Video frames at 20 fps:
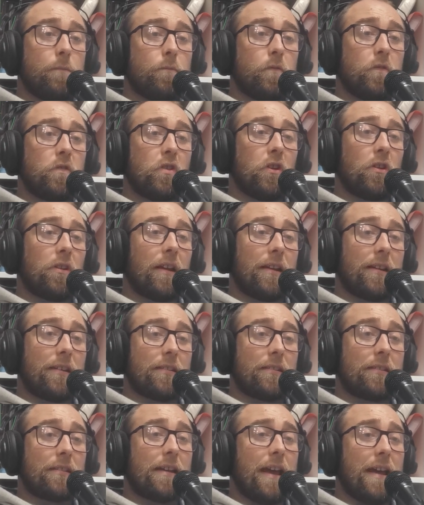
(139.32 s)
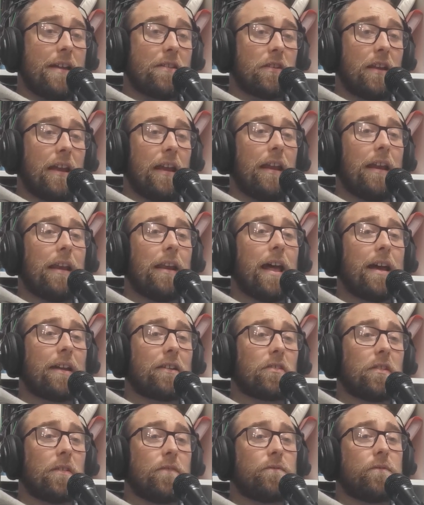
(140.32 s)
But, just like a sketch, it
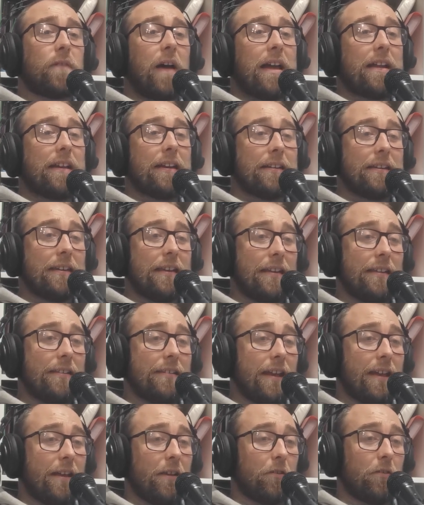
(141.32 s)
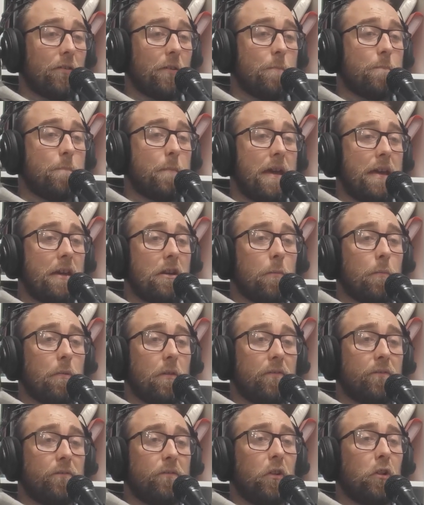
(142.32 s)
lacks the finer details that
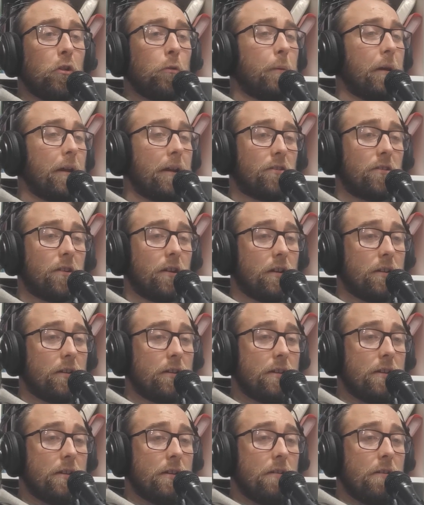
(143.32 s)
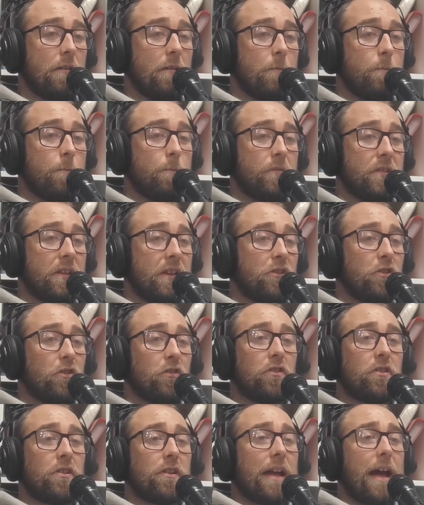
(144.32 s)
make up the full picture.
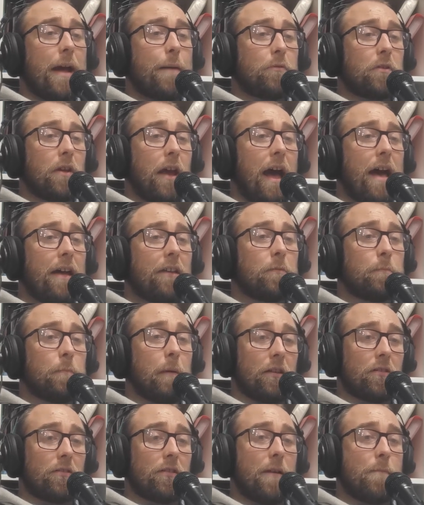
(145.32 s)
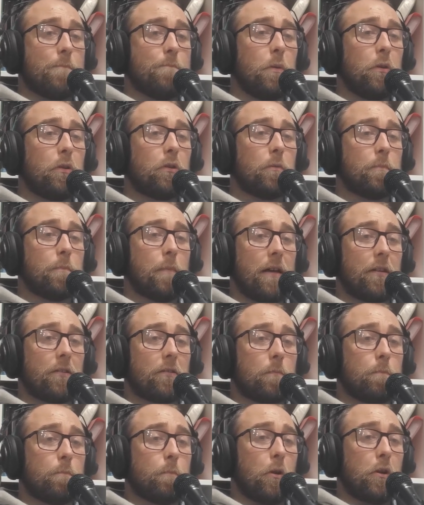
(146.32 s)
It doesn't capture aspects like muscle
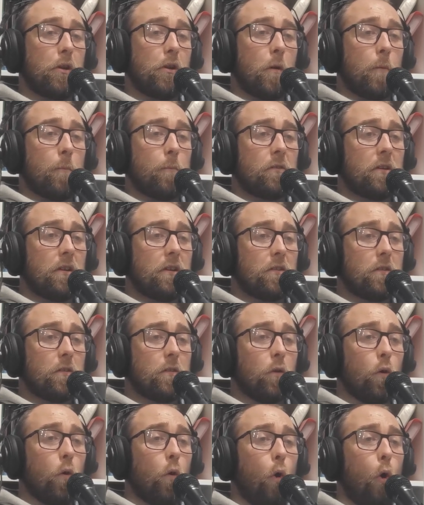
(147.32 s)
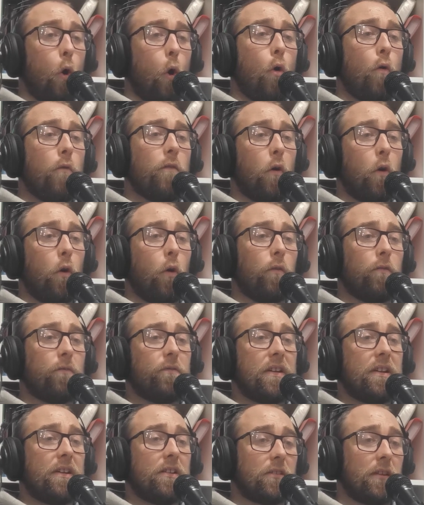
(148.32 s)
mass, body composition, or
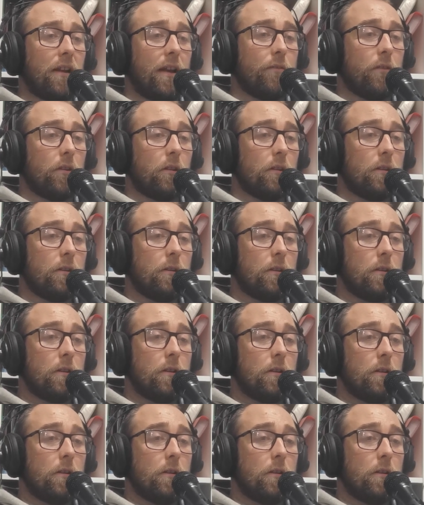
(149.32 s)
overall fitness level.